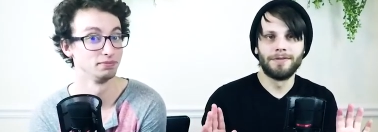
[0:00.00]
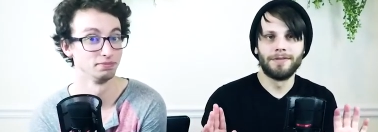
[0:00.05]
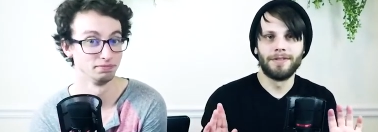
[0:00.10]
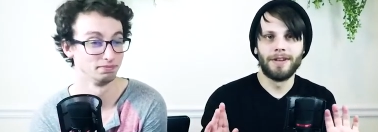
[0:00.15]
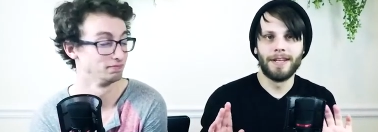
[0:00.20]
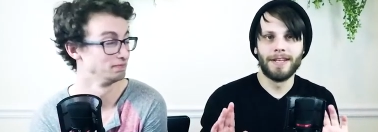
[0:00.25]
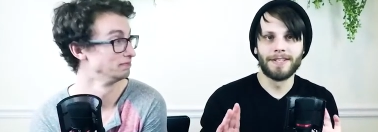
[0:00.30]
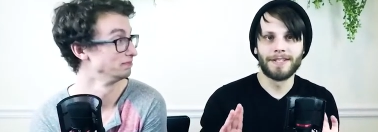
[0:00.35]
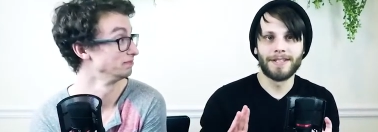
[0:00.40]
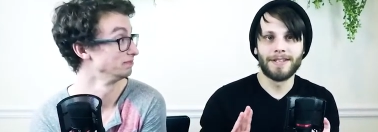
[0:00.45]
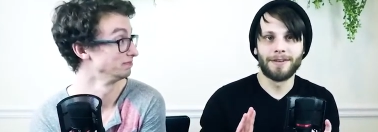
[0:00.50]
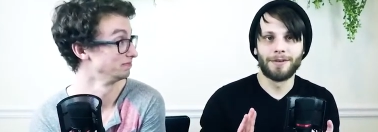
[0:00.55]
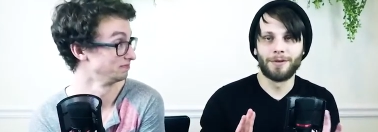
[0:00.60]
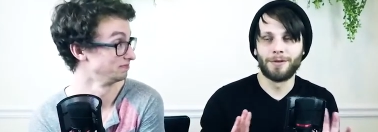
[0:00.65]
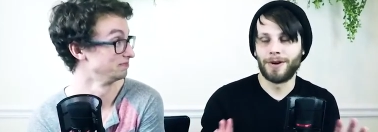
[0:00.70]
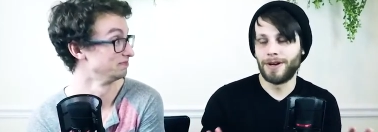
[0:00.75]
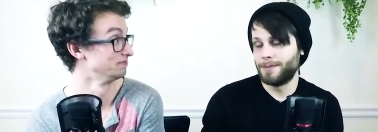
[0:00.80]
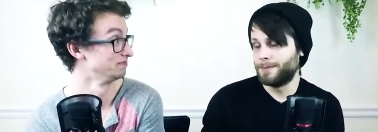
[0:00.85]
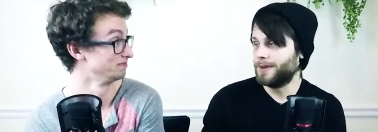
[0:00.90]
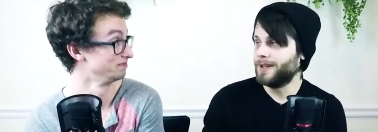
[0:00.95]
Speaker 1: is in a
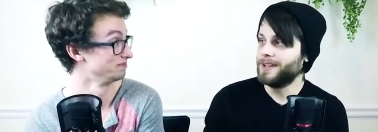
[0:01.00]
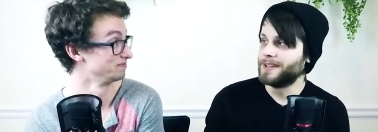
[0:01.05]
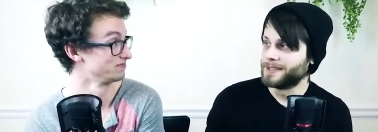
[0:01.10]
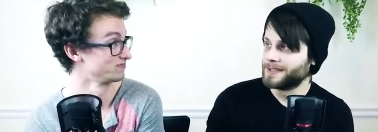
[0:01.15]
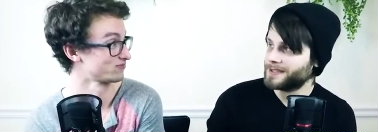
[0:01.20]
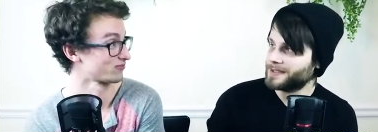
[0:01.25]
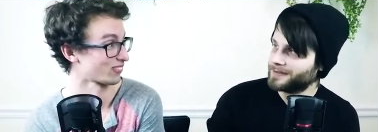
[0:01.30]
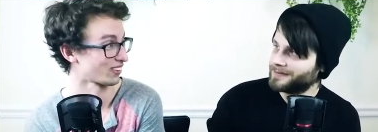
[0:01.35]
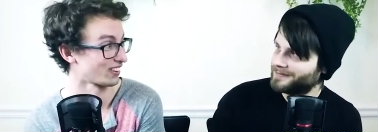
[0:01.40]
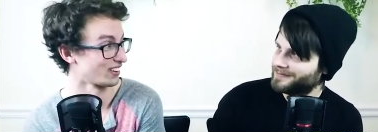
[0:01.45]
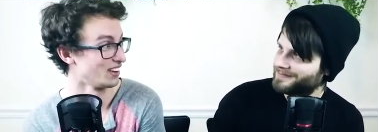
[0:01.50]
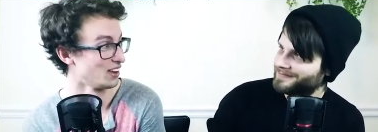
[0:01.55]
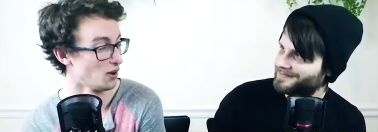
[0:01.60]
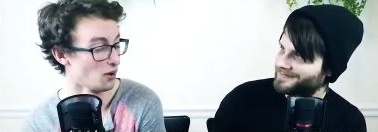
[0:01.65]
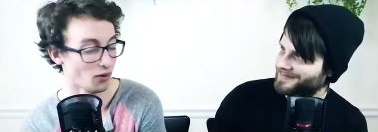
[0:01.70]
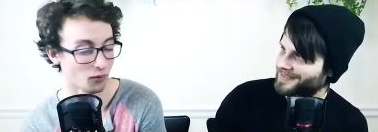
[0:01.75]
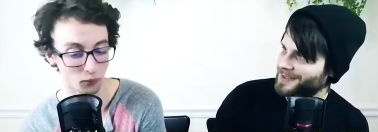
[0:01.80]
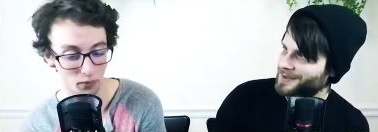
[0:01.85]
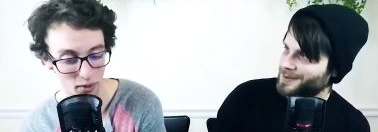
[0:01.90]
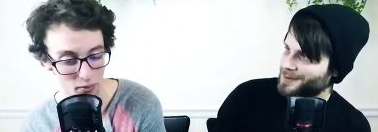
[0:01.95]
great place.
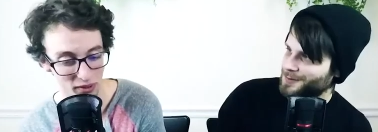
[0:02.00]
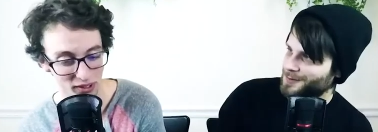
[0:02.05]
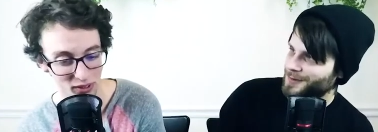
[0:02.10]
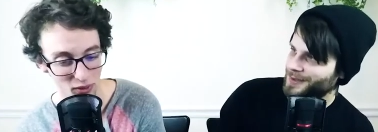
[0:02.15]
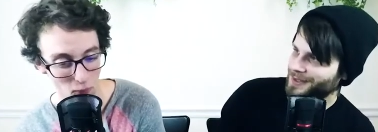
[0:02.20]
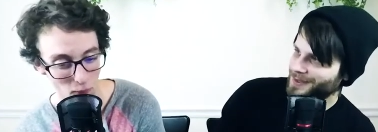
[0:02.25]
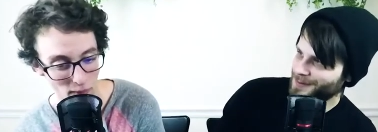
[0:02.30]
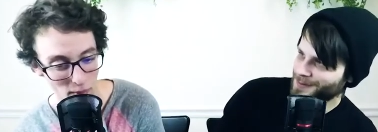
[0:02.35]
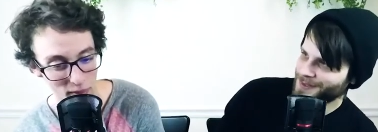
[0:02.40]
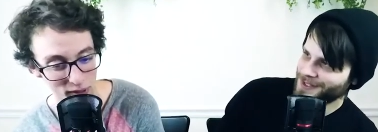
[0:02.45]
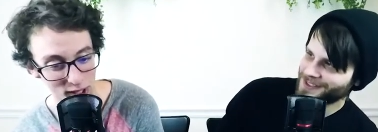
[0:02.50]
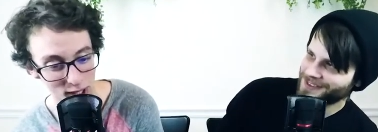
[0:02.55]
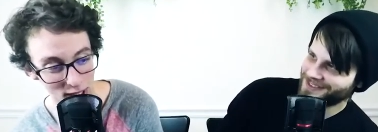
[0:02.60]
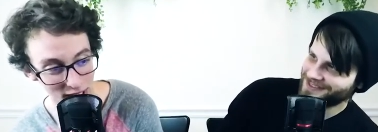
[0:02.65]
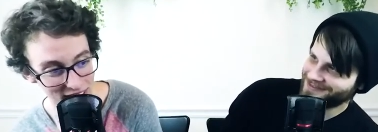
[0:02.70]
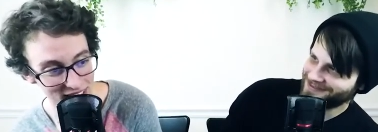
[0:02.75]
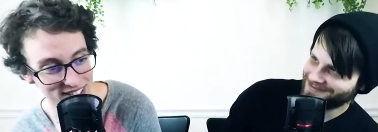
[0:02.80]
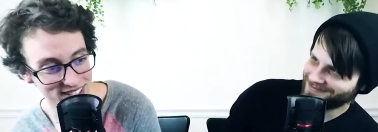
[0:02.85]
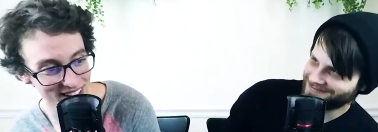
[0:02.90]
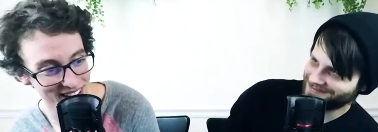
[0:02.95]
We were going
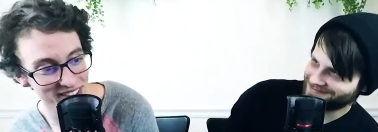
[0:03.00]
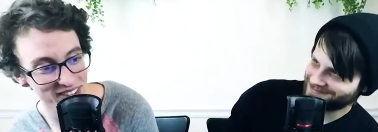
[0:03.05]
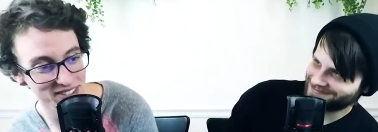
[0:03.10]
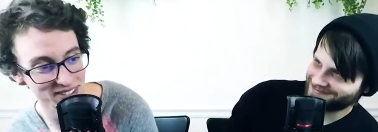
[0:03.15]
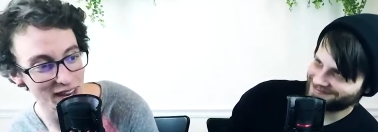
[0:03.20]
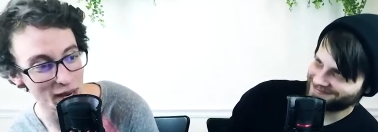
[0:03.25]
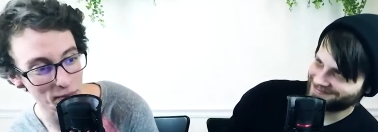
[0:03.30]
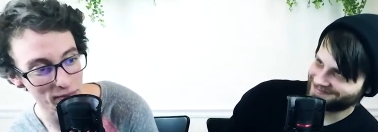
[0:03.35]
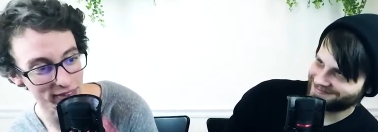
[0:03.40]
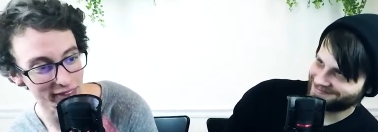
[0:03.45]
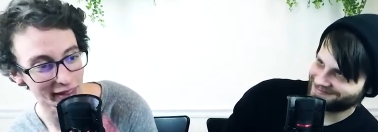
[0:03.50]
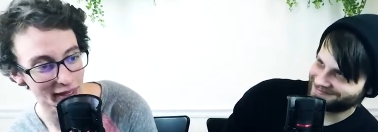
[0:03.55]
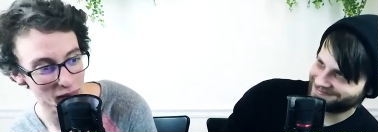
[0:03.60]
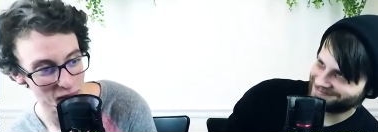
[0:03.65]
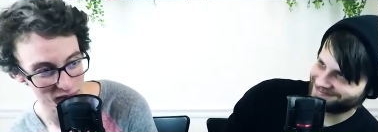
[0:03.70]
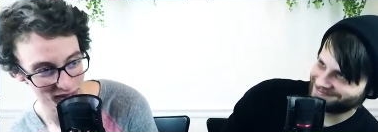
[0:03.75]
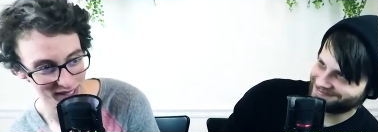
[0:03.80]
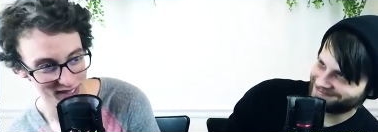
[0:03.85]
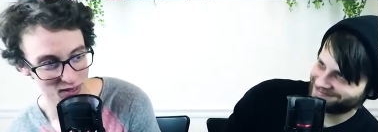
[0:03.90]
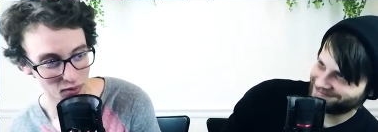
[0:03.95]
to say the same thing,
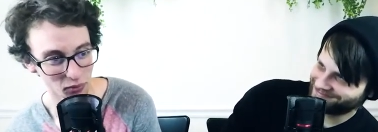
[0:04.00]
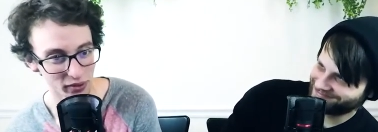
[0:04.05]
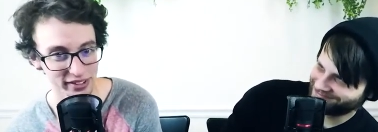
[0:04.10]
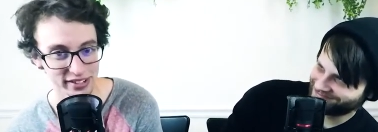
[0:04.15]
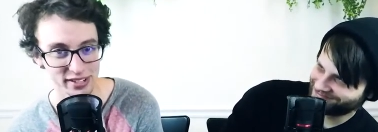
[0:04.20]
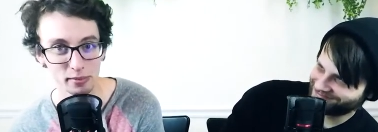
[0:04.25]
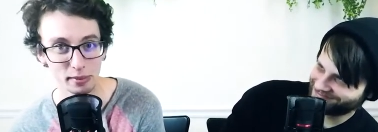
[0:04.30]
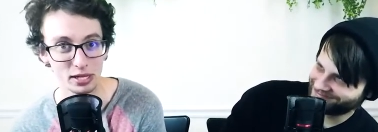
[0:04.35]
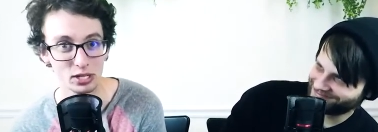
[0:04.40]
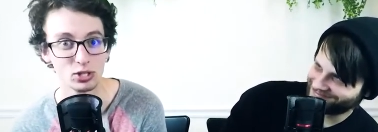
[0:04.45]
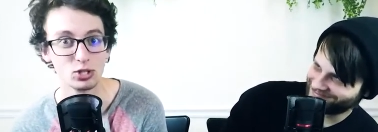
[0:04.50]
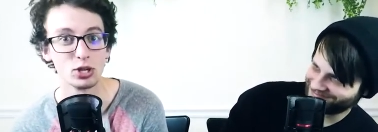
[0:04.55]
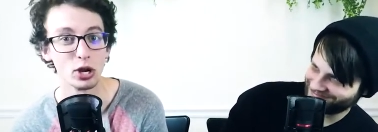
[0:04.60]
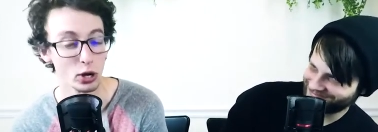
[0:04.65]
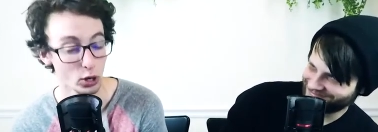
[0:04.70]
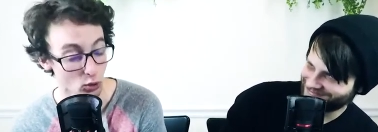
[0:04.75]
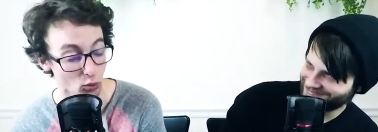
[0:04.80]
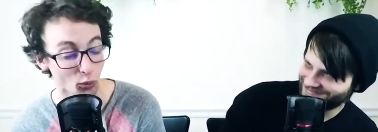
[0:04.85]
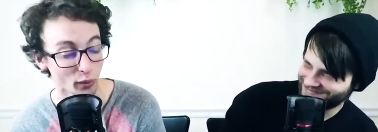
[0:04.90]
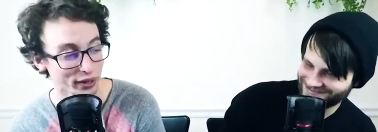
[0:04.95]
but I didn't want it to be
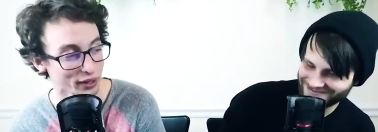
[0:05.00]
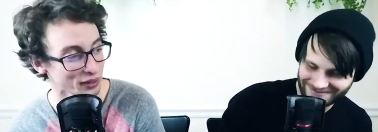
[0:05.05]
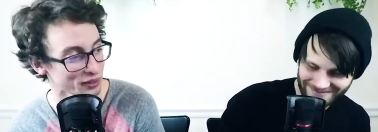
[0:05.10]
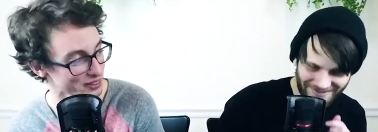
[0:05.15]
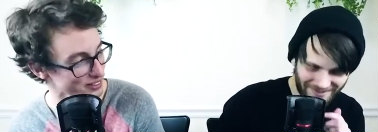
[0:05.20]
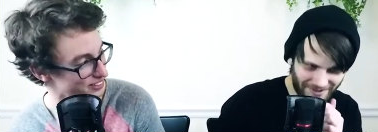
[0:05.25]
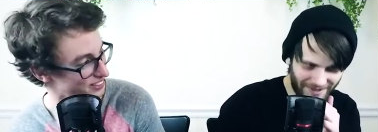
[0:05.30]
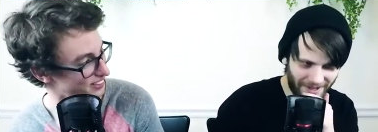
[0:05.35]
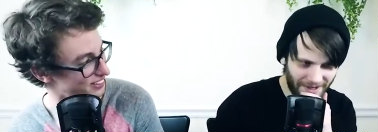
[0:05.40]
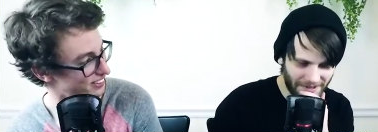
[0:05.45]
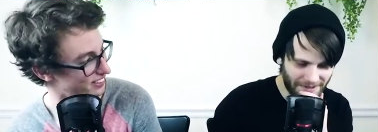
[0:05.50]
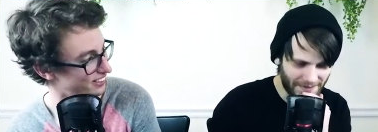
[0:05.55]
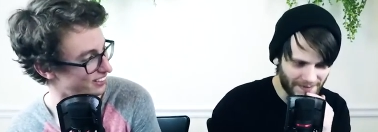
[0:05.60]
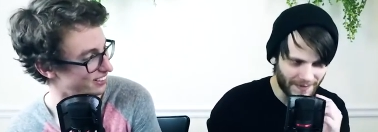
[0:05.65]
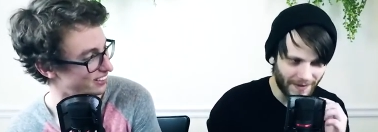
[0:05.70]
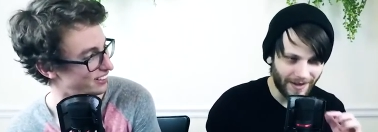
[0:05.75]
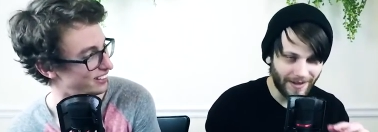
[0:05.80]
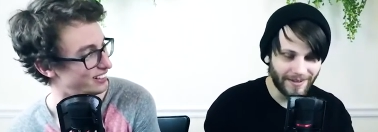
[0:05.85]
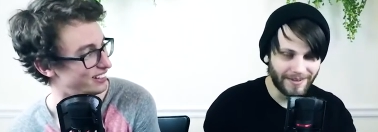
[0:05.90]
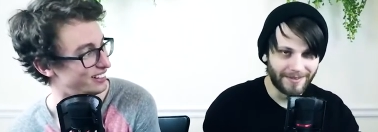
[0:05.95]
too weird.
Speaker 2: No, it's
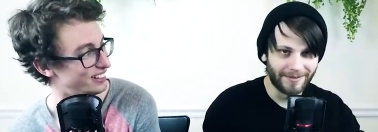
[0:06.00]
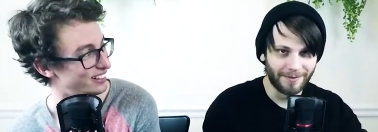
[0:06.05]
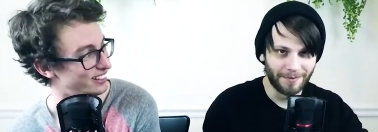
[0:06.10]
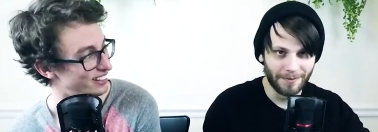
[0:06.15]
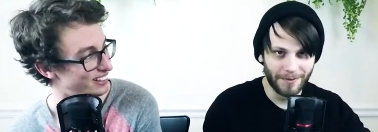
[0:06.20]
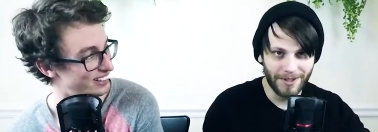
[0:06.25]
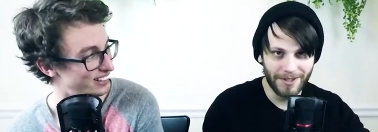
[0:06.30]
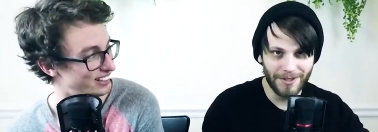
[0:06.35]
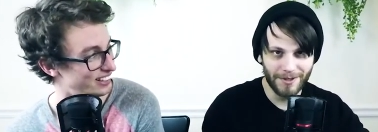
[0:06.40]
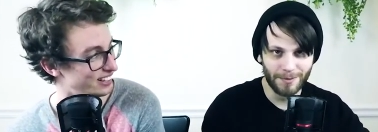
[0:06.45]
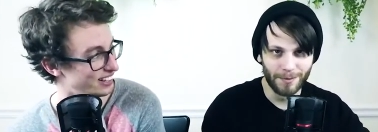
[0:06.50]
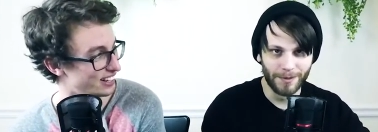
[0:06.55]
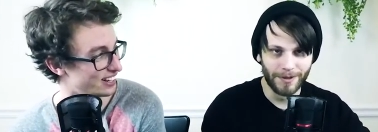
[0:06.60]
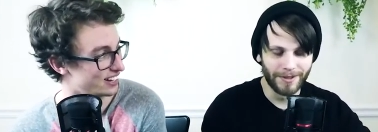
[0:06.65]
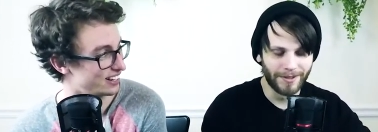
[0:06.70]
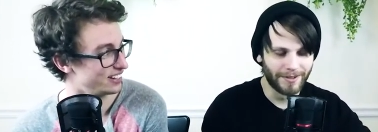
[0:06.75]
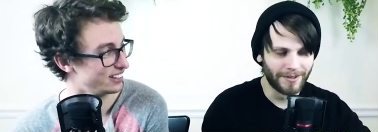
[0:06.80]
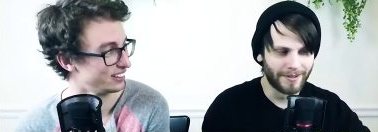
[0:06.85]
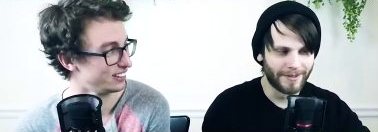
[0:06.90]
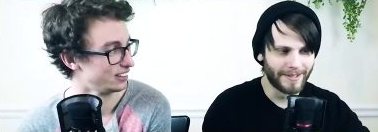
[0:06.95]
fine. We do
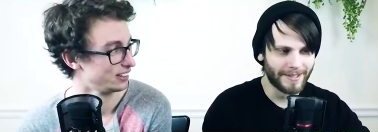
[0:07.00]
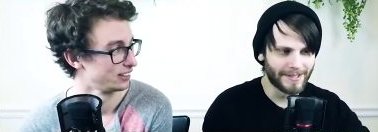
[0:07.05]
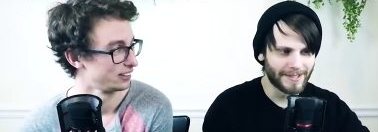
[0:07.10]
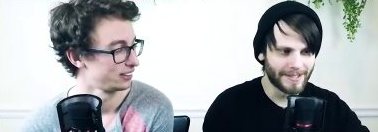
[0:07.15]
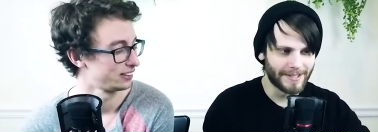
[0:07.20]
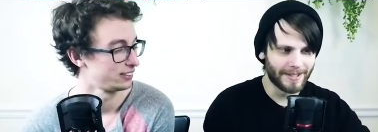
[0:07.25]
weirder things than